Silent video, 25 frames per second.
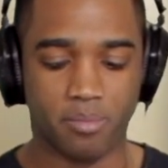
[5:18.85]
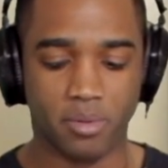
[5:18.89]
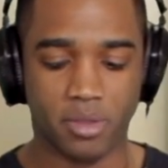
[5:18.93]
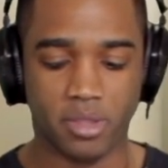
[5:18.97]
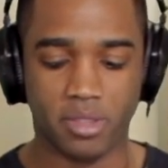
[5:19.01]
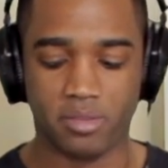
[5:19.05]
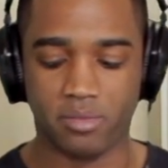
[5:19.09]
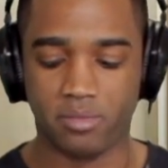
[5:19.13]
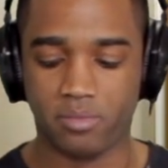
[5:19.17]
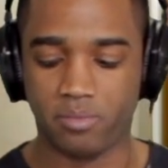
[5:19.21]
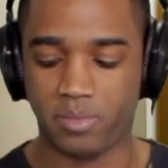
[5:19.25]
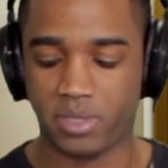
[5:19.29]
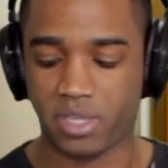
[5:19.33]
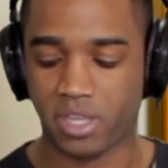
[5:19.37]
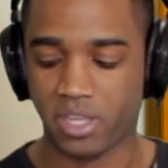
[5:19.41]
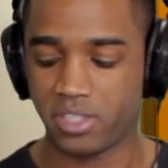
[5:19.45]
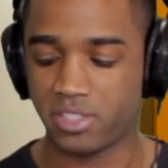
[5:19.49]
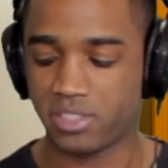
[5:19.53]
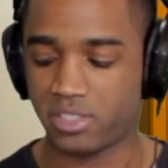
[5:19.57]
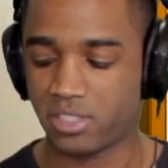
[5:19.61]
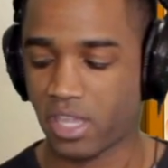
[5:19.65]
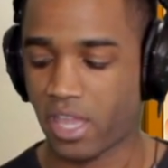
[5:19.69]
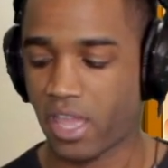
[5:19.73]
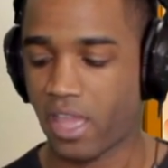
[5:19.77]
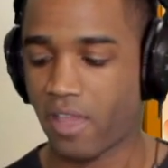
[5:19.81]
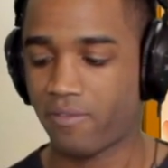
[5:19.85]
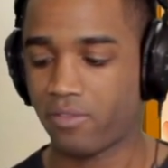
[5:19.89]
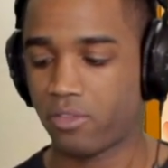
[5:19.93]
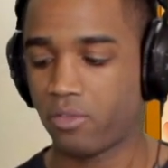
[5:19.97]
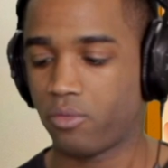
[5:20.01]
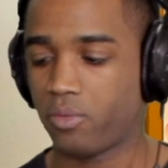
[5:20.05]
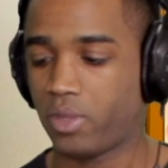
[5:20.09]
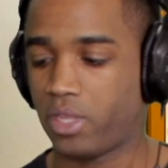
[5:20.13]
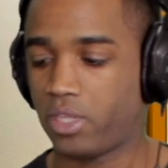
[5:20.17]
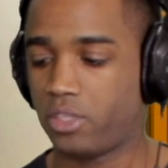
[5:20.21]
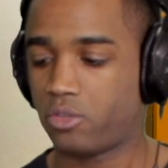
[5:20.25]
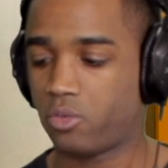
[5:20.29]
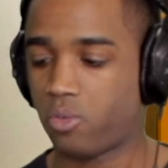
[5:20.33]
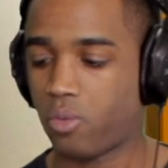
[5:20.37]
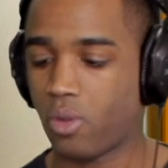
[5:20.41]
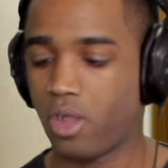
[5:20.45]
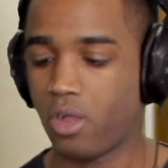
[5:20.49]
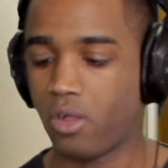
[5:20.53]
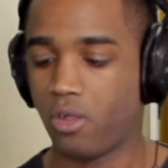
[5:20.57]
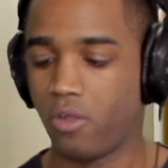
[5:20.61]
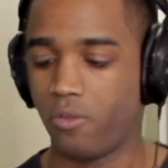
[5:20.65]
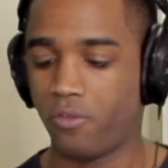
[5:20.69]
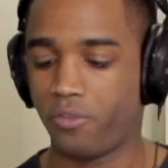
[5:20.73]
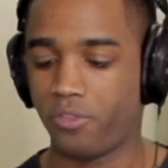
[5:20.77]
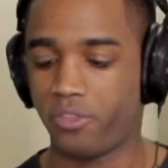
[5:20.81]
But because I have the Rane
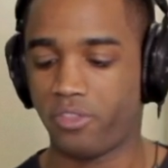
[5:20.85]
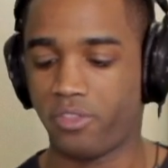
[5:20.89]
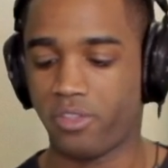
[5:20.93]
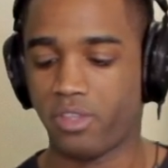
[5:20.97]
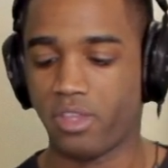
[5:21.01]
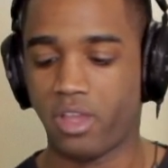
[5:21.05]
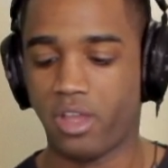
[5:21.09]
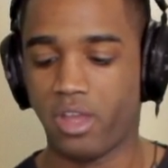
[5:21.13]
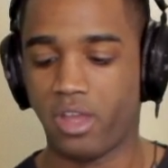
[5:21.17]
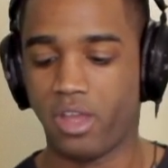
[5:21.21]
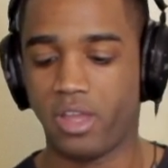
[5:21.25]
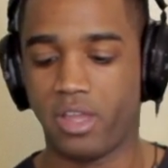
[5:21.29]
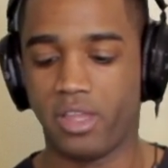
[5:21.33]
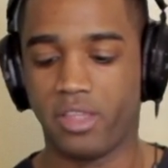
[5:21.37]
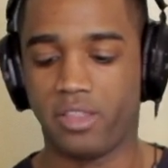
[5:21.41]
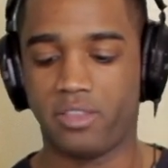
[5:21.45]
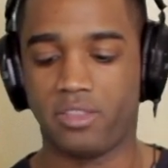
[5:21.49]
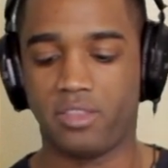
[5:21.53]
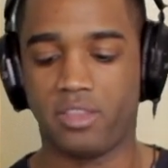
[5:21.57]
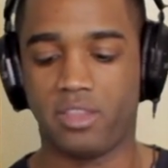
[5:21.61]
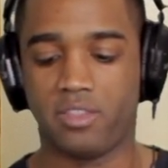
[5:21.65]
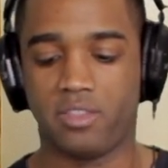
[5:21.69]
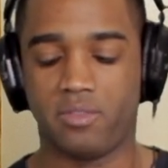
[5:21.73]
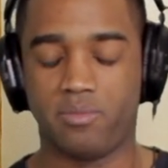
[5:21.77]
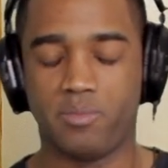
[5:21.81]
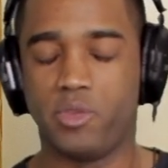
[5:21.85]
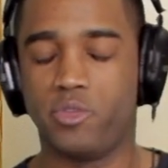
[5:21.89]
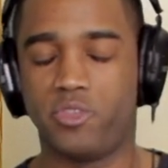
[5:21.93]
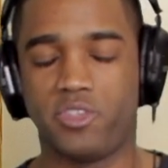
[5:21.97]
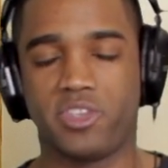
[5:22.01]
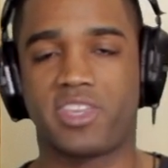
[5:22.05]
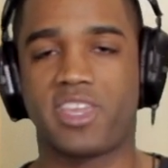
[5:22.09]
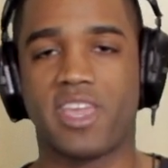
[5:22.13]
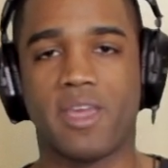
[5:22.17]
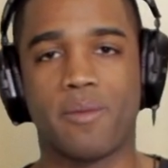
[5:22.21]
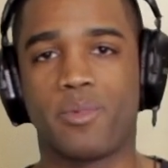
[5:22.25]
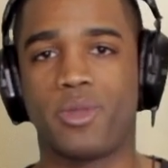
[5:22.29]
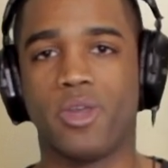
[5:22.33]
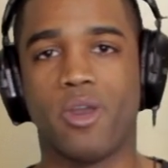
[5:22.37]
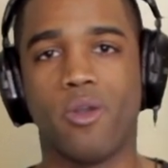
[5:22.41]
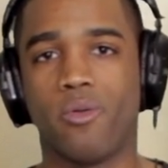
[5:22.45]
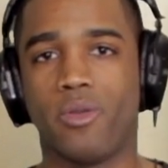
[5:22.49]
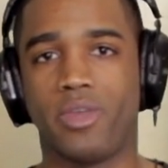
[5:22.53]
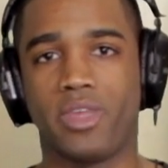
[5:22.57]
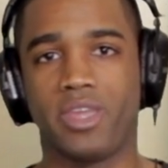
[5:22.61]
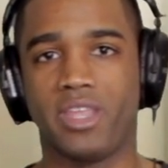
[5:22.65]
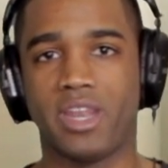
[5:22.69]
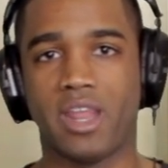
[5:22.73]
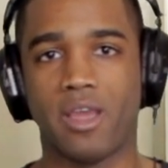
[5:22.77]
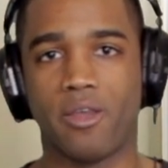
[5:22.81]
12s, music kept going.